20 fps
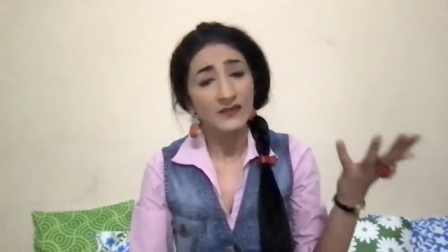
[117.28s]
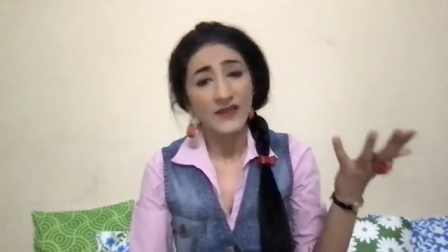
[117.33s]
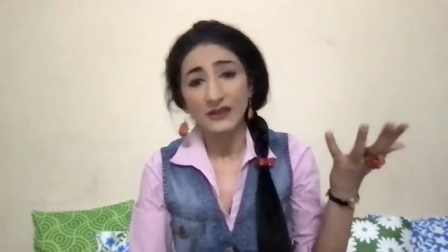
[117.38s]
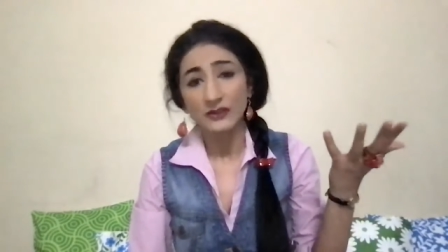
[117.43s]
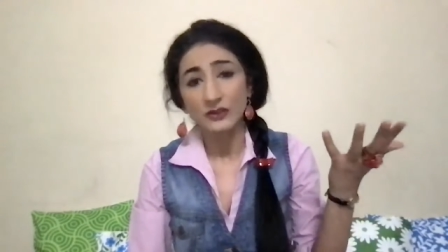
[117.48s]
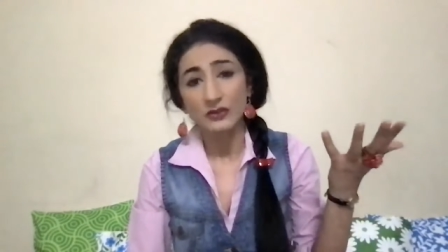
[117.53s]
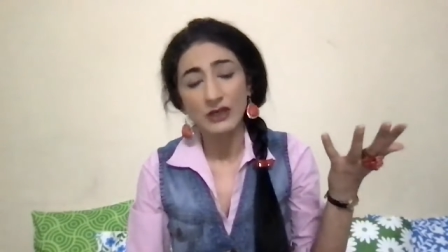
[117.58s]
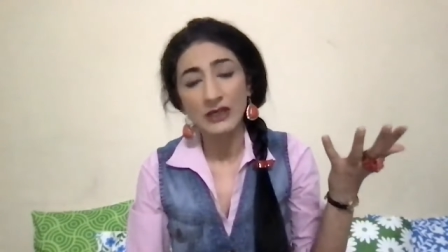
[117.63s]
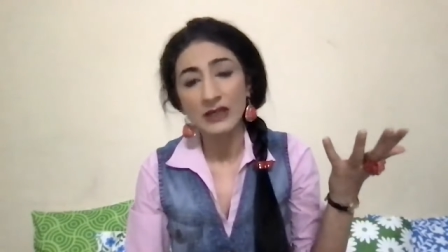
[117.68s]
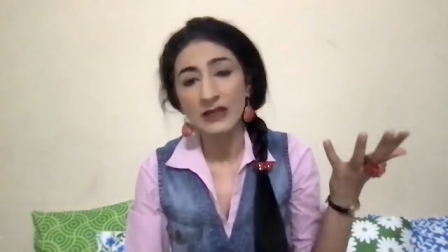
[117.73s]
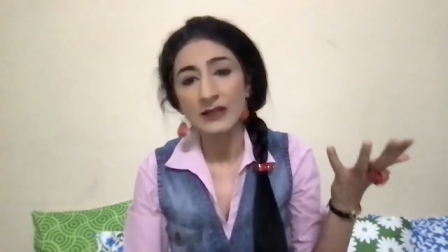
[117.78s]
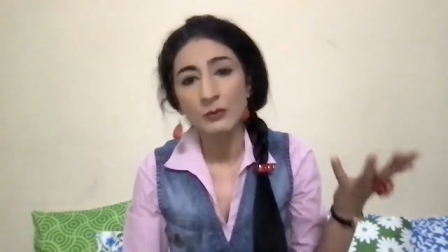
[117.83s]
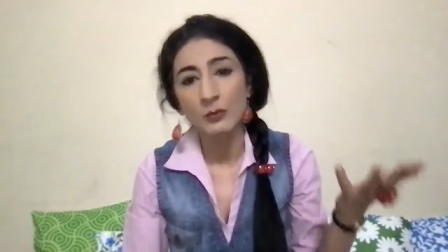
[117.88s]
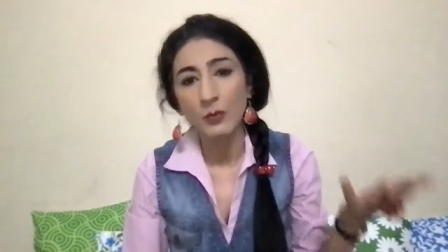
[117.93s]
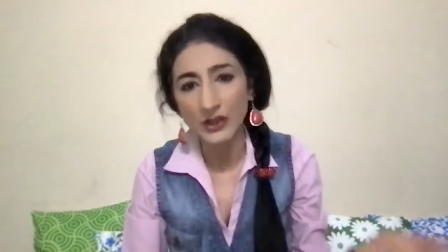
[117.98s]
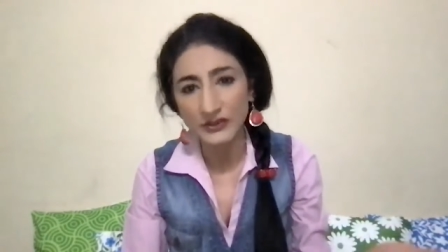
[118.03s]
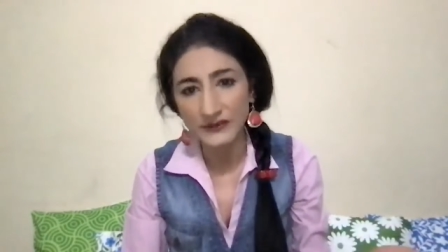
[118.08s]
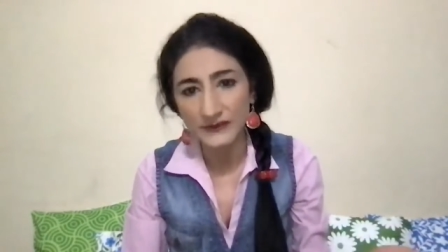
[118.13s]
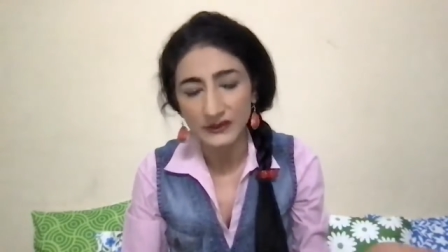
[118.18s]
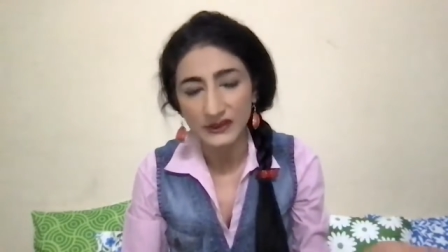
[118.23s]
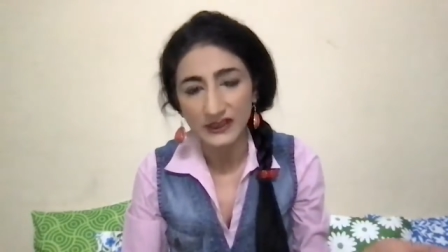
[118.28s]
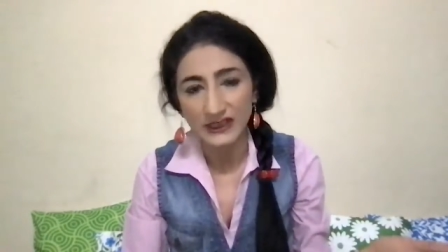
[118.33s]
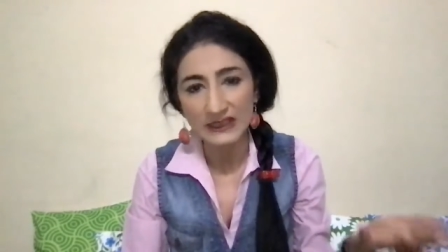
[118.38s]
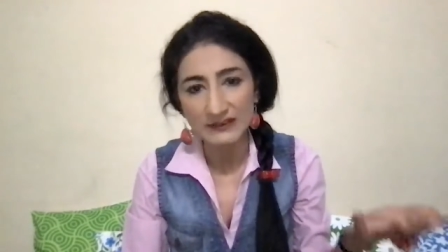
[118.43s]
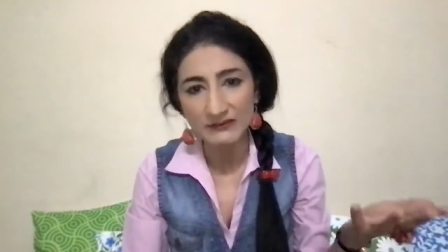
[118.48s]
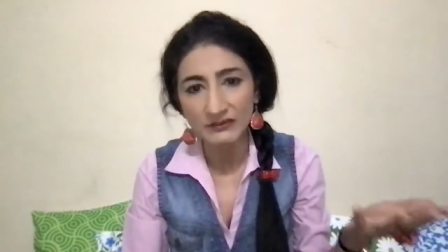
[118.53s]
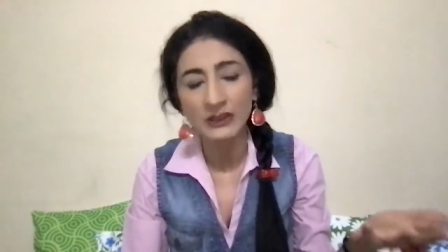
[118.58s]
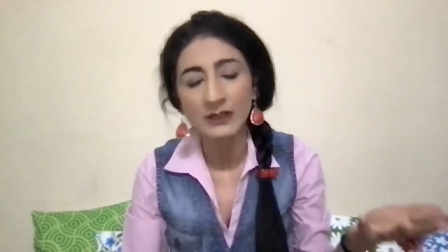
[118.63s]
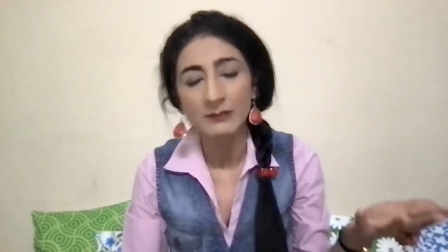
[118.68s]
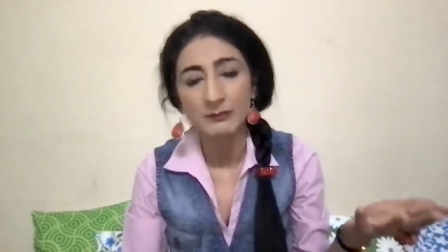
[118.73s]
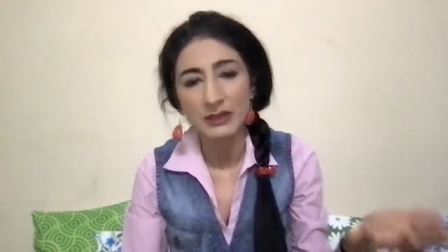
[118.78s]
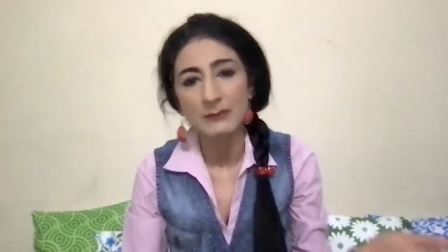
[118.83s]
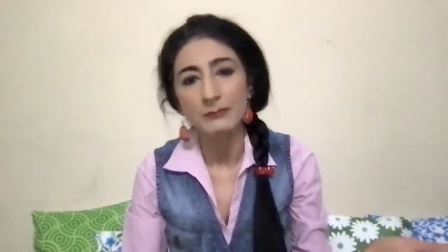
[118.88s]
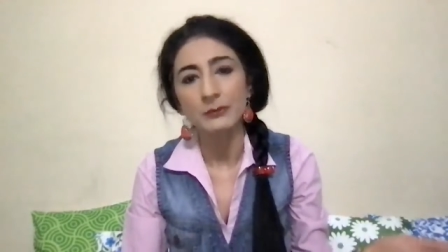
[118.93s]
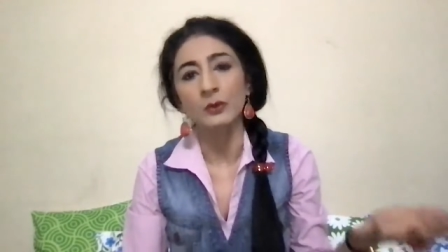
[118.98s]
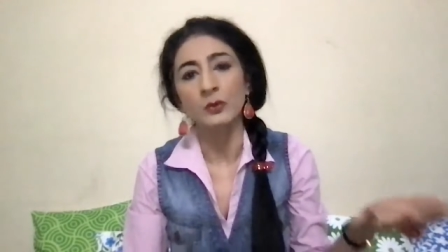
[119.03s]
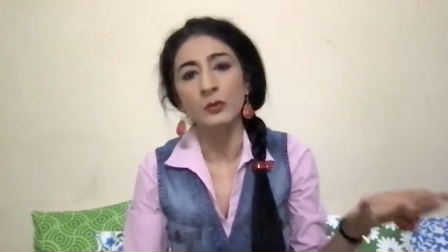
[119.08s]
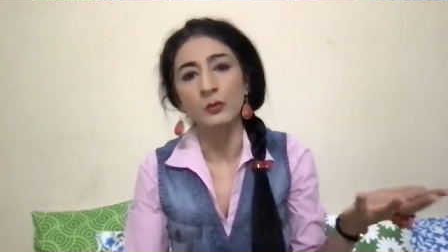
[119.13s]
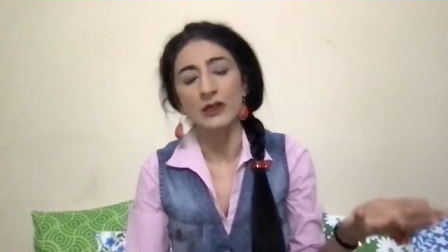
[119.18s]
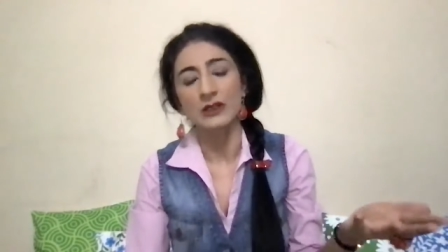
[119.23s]
That really wasn't. Even the
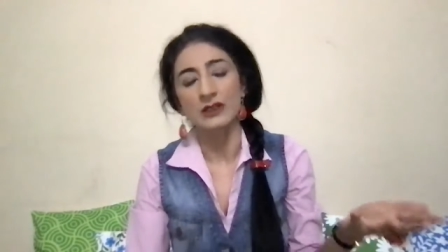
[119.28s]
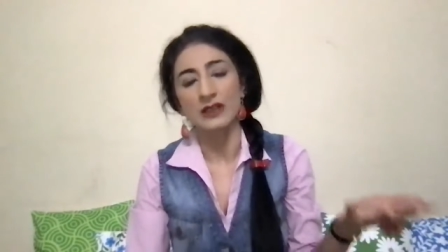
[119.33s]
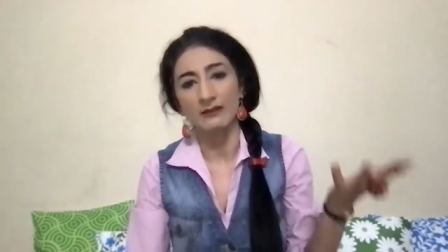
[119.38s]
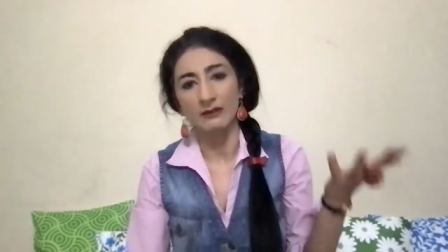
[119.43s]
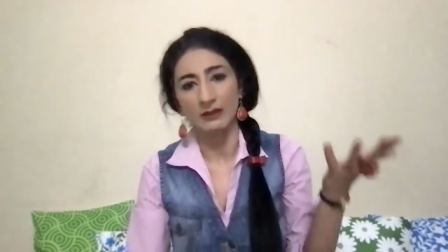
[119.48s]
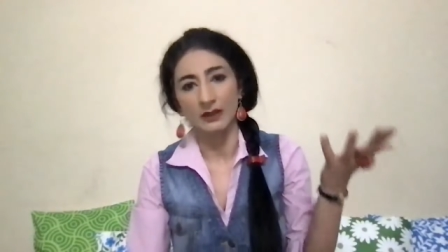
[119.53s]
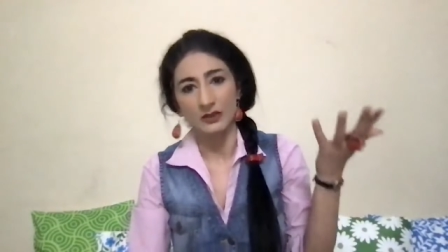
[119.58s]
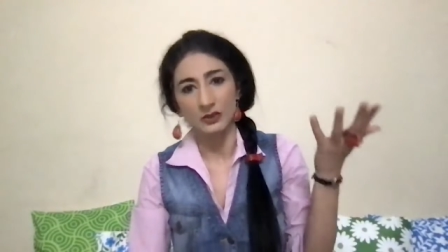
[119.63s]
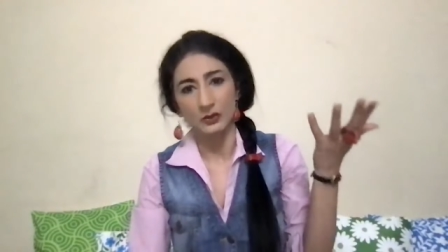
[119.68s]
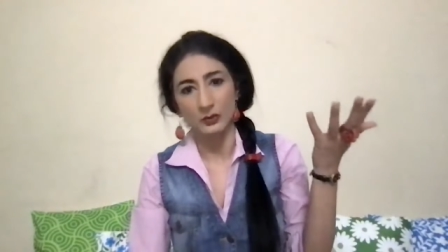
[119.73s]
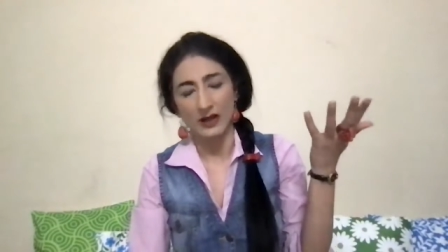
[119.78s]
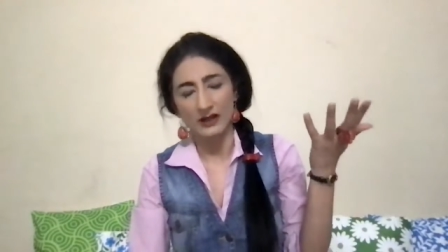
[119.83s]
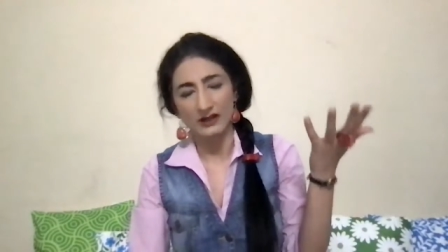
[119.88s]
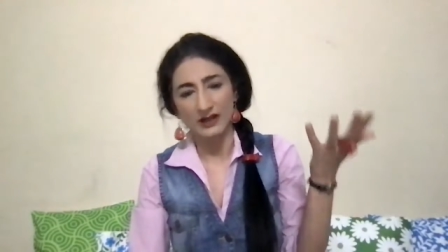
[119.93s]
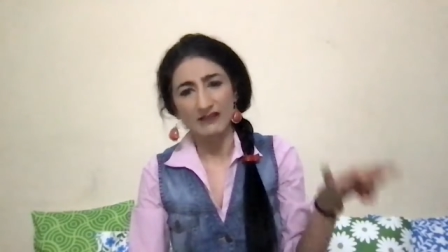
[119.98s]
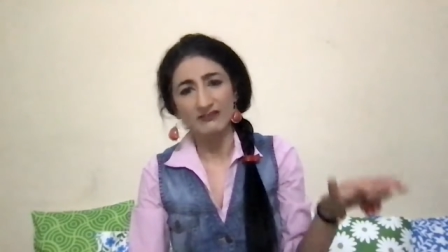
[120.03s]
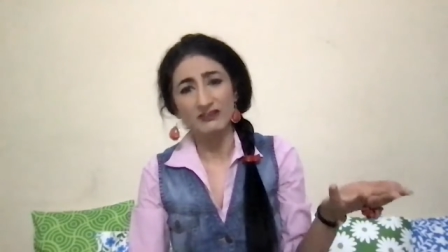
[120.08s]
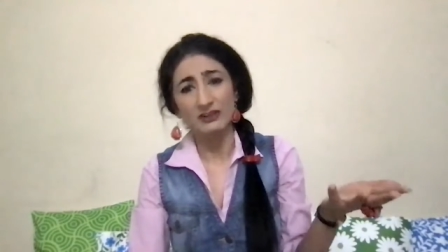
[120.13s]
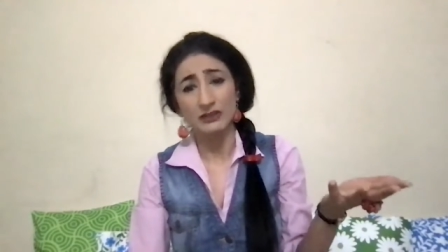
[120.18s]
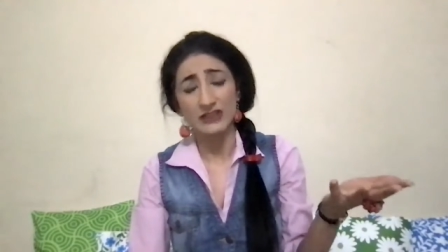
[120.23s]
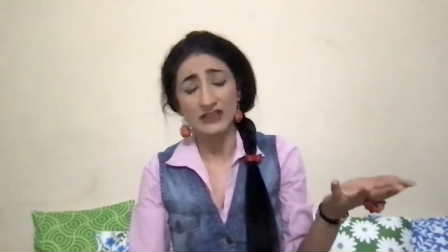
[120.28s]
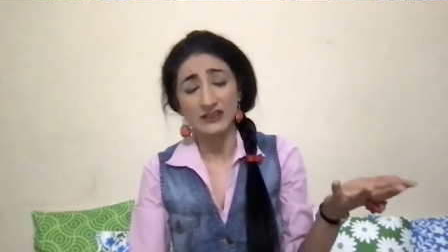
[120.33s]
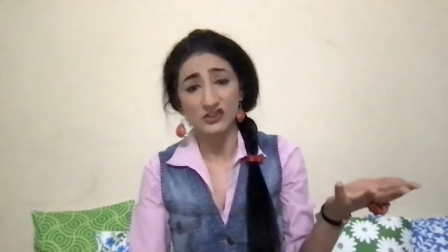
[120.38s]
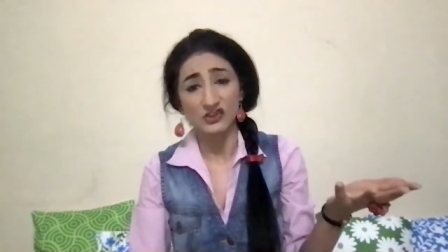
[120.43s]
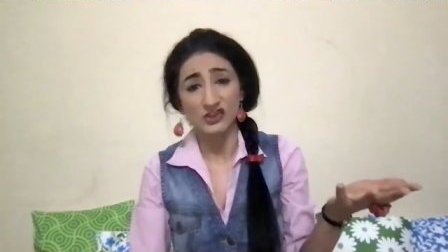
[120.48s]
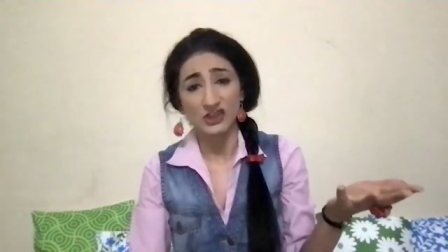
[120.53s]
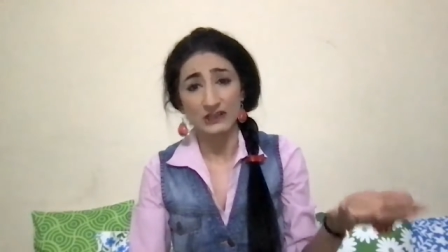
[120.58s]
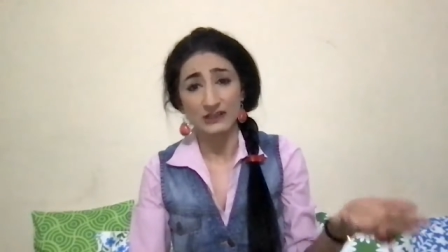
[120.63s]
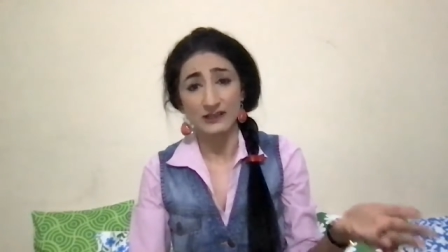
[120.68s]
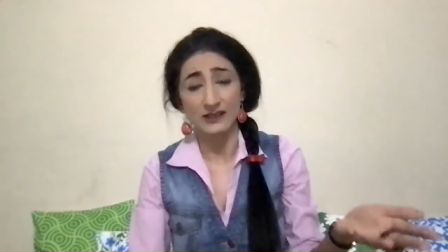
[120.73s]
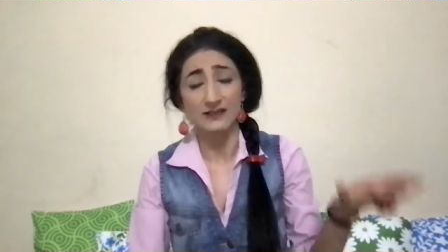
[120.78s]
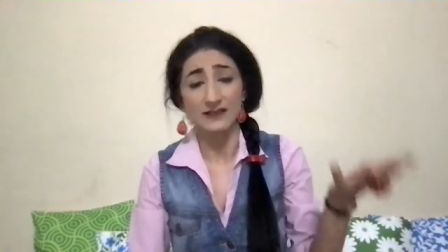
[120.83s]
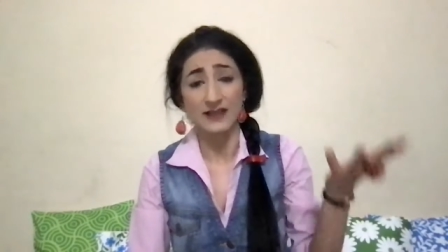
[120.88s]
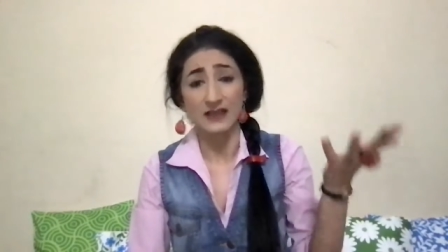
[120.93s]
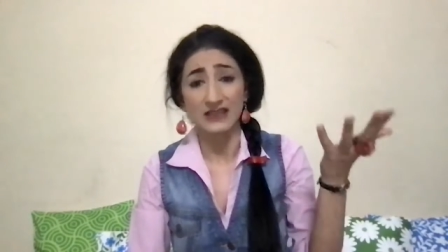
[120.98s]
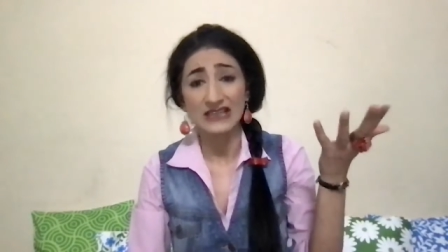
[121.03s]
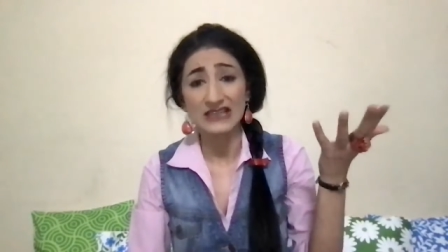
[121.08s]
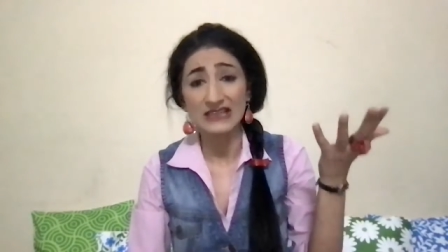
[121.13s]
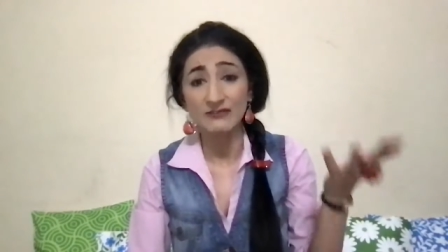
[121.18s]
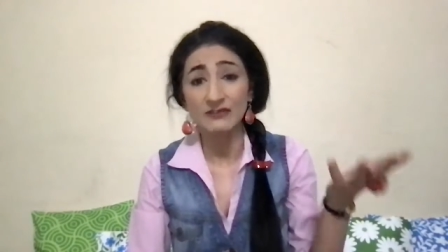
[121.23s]
people who were, so archival research tells us
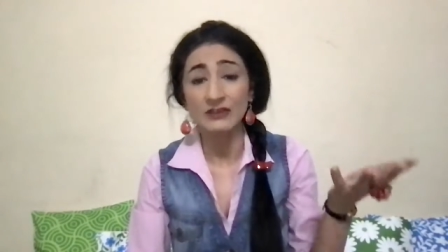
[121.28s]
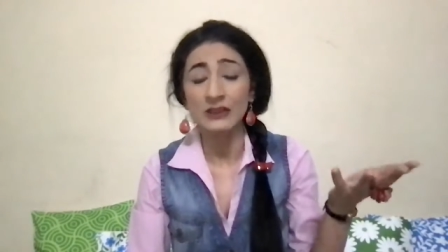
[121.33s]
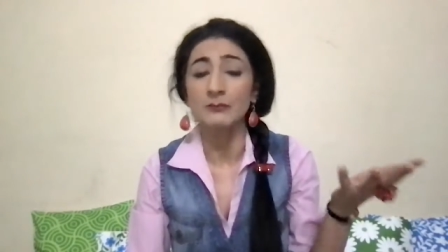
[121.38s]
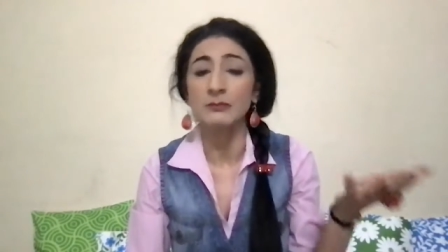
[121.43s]
that even